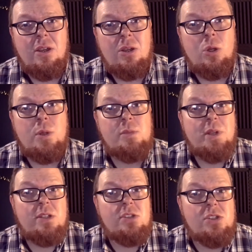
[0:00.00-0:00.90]
who has been
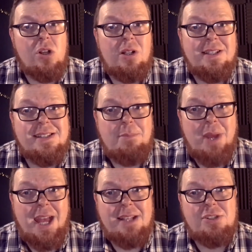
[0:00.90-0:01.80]
installed as the
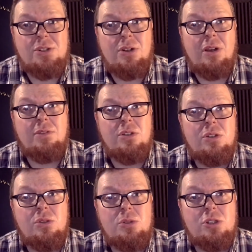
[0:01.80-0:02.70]
pastor of the
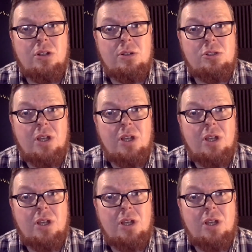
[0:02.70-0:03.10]
new church